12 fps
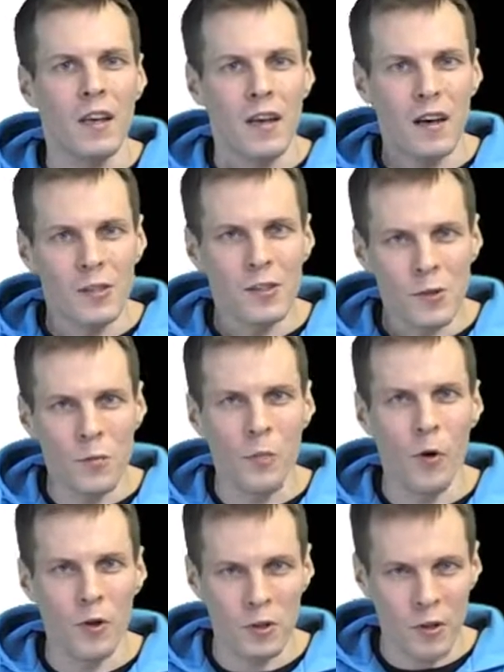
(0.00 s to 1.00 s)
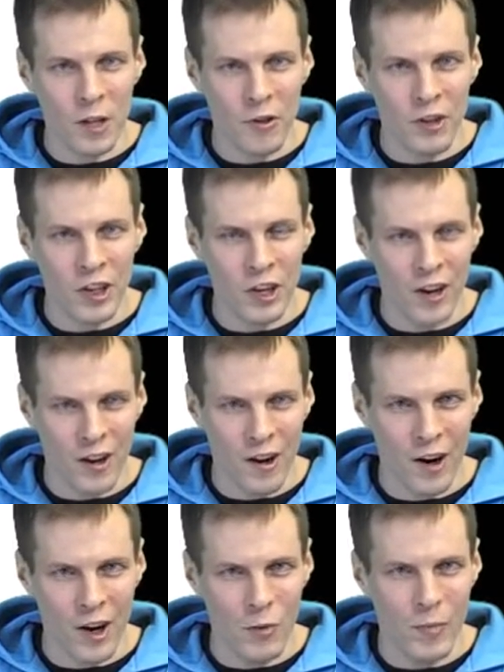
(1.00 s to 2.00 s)
supports your theoretical
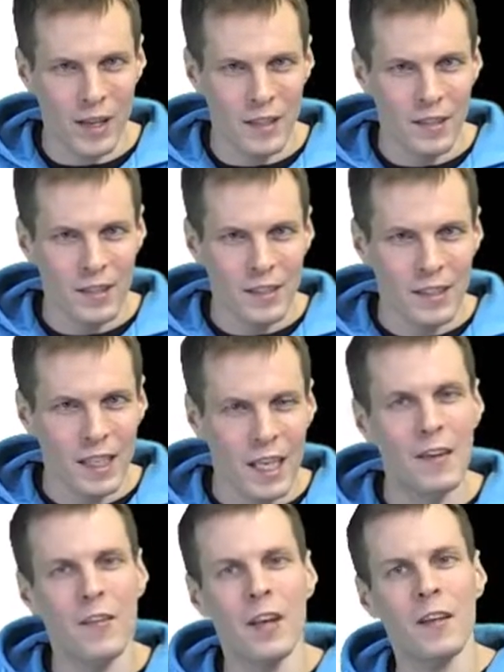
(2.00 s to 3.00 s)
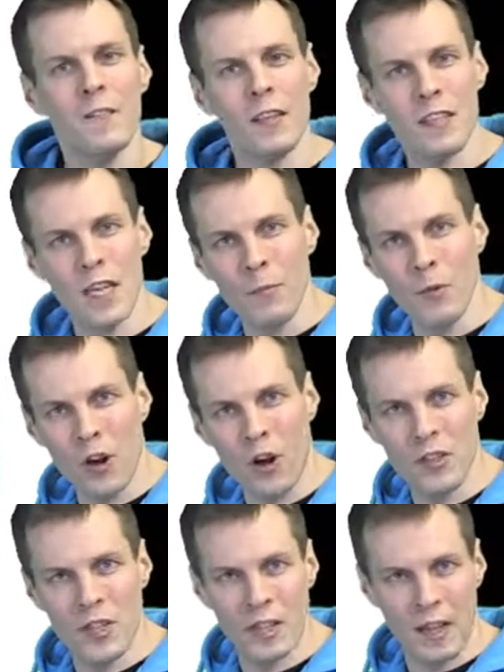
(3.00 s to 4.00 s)
argument, even if the same
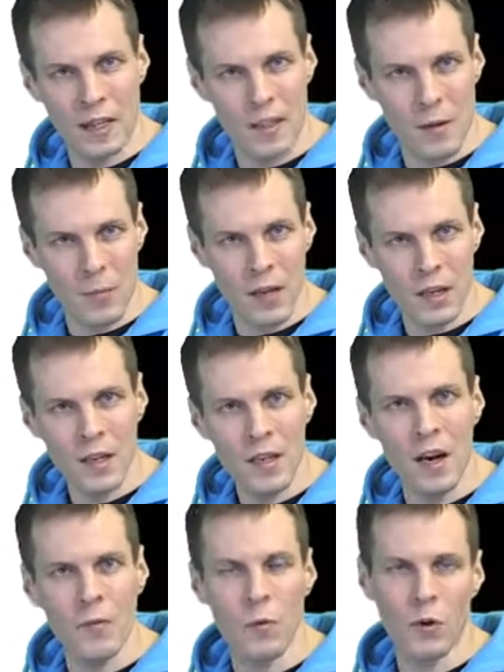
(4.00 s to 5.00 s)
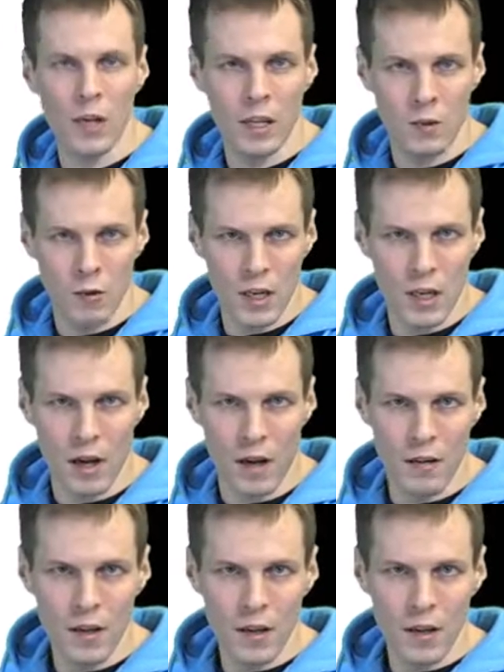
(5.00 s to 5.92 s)
logic that is applied here would lead to